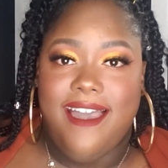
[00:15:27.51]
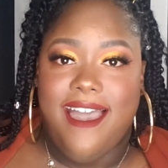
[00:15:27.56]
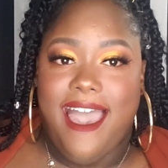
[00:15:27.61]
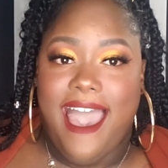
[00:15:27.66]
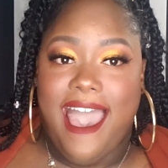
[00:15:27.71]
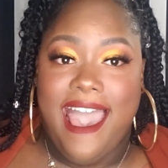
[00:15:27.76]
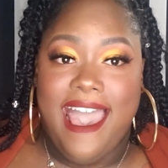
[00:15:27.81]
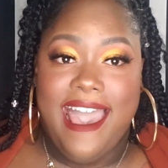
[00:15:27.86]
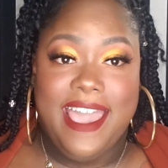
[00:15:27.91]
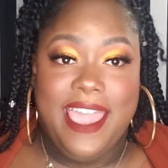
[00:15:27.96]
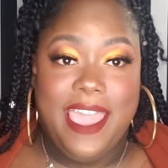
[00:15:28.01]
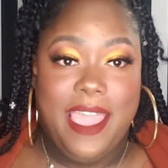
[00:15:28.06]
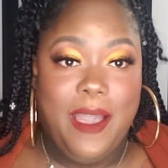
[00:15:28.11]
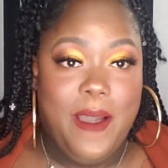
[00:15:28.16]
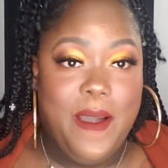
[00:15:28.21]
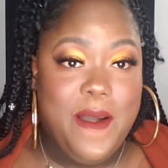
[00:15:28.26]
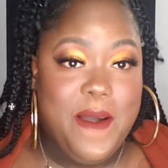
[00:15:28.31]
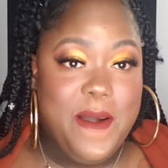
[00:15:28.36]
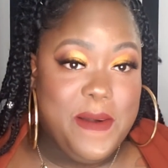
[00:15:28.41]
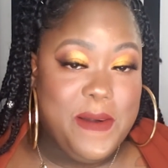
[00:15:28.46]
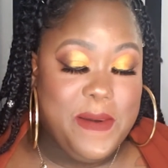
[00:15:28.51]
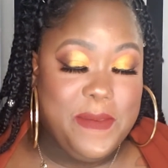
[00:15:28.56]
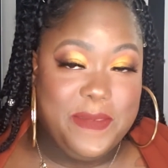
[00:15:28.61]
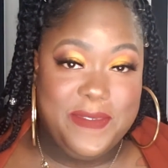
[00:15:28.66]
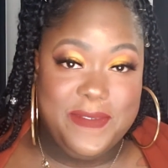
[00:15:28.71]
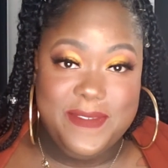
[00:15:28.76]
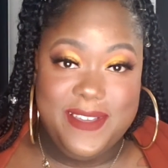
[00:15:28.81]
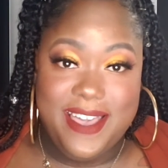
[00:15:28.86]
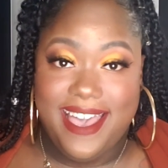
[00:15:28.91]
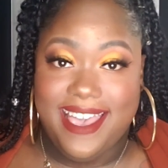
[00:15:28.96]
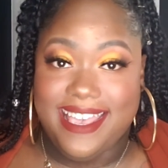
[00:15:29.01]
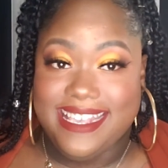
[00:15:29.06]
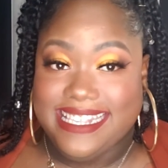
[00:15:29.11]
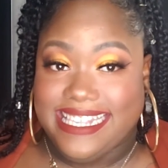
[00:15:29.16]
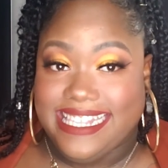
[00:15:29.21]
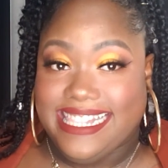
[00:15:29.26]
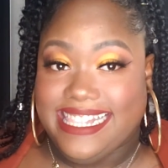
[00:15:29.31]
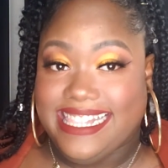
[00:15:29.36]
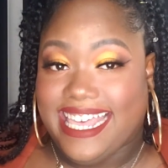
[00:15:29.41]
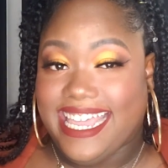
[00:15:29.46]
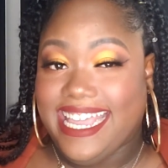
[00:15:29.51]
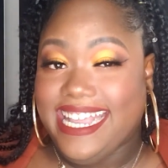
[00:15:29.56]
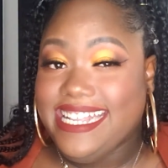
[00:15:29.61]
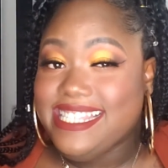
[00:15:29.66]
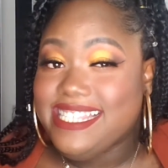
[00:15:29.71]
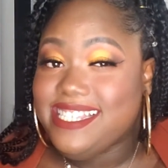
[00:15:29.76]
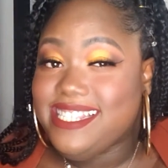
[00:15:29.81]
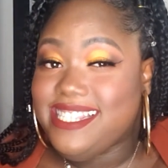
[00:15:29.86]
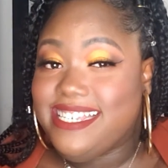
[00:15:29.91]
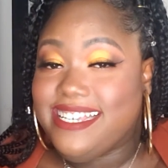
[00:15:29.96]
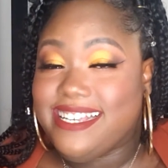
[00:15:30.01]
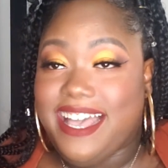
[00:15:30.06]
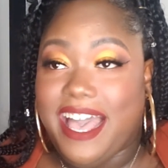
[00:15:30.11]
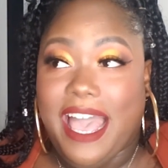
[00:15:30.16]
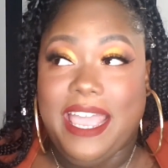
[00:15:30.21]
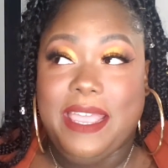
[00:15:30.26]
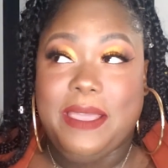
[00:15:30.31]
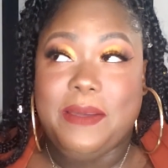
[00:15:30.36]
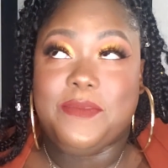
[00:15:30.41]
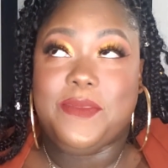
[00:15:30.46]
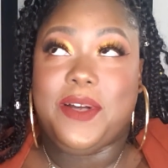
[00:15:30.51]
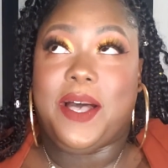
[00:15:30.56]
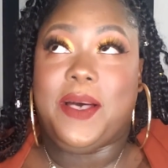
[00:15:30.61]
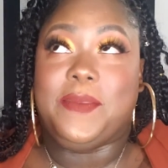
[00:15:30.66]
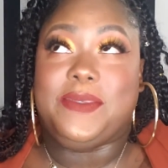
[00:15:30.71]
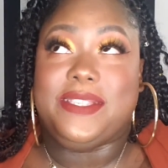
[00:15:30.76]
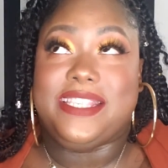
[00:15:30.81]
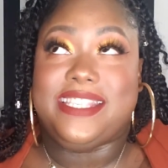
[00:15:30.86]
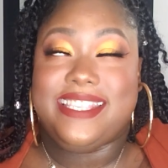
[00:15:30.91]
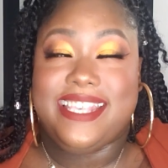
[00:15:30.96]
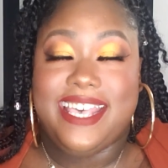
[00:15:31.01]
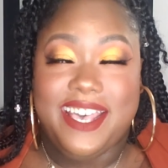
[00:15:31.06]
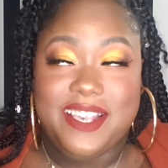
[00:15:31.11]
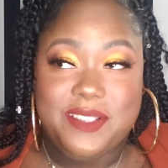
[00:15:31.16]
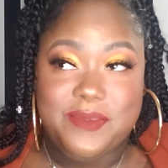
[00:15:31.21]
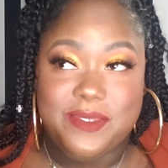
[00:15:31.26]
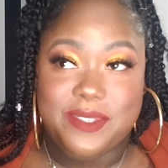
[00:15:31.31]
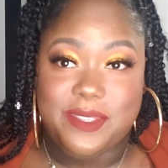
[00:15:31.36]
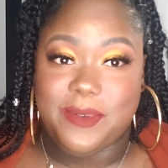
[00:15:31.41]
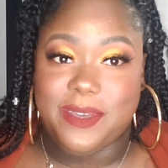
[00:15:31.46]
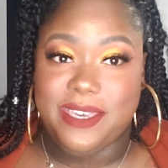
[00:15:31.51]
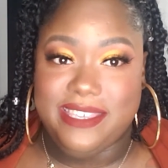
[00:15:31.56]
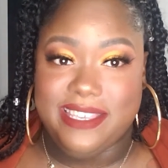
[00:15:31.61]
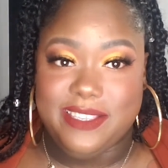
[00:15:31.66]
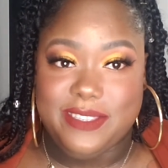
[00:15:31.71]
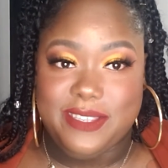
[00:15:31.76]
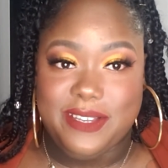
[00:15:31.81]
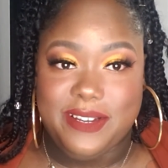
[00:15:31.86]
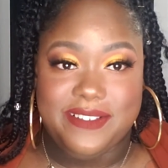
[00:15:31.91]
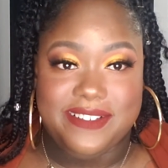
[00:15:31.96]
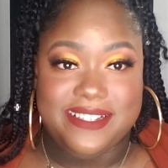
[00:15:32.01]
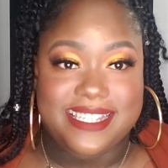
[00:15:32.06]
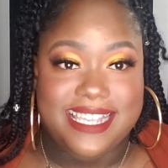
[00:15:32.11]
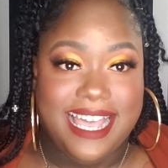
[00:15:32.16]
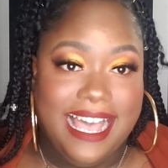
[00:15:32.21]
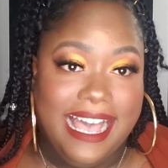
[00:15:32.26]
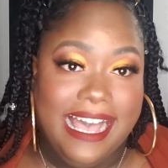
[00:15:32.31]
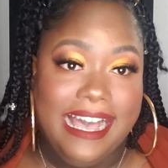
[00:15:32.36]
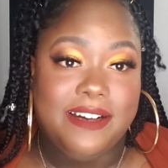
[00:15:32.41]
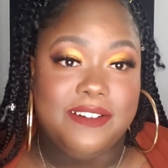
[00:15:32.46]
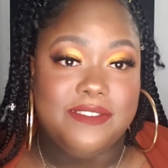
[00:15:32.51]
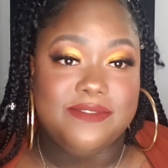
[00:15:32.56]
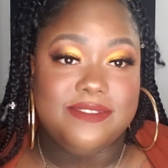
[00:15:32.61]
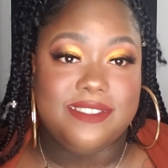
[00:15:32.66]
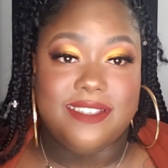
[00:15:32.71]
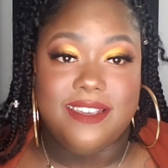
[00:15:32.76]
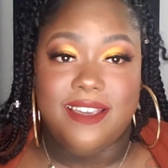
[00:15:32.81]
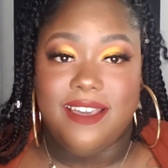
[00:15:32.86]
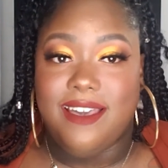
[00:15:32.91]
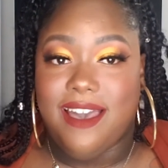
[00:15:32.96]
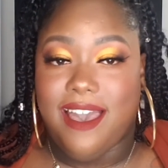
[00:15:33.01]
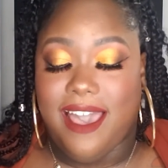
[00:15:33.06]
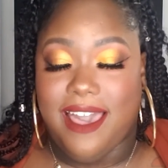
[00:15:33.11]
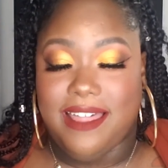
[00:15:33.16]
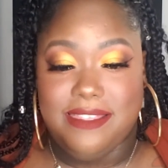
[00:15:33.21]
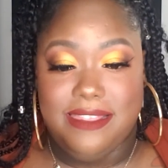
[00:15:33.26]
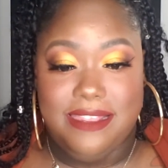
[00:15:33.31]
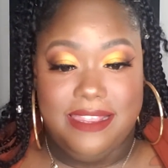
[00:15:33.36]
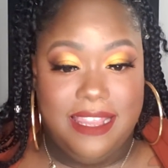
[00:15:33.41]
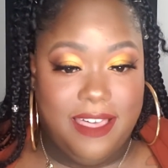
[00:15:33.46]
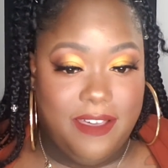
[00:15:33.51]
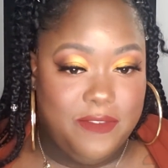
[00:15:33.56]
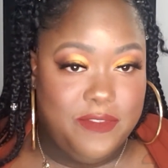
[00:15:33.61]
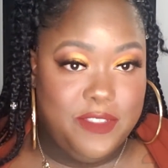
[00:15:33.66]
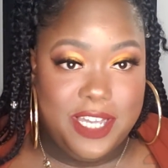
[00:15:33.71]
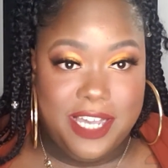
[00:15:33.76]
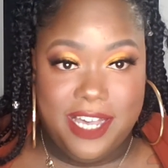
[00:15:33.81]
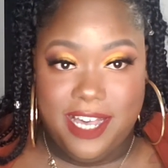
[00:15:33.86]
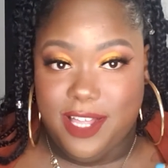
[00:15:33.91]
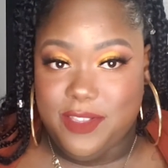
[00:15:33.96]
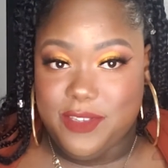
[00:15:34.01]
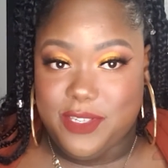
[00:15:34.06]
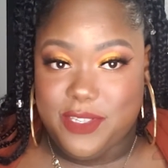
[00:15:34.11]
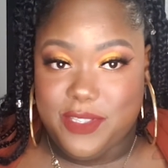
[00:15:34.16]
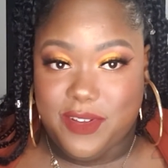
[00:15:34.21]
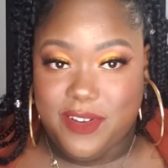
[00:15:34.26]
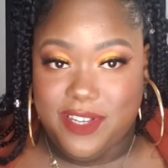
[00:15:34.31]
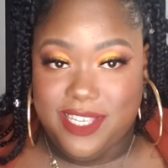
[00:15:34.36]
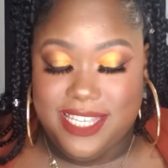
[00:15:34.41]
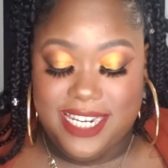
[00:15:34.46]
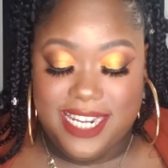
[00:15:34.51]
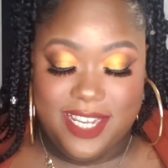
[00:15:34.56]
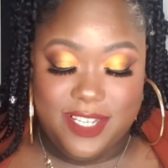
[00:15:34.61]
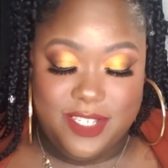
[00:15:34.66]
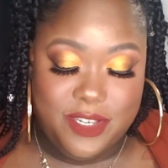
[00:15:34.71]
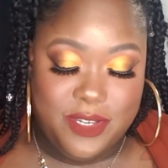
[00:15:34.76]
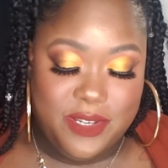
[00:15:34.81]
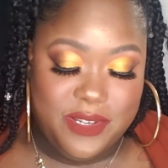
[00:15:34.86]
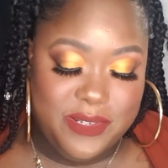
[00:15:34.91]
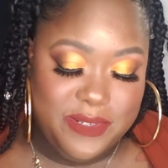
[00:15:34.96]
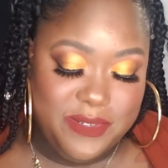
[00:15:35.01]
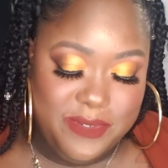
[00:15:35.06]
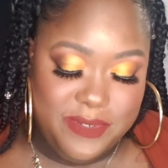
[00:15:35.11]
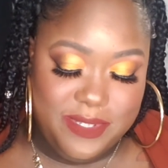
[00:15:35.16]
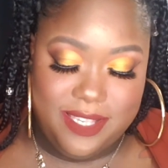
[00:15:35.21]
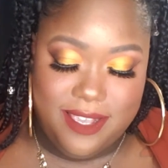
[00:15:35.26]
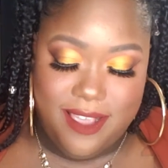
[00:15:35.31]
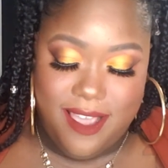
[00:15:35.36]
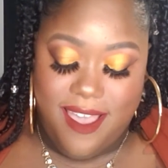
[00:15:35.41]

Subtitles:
I hope you guys like the look. I am obsessed with the way this turned out. I love the color story that I chose.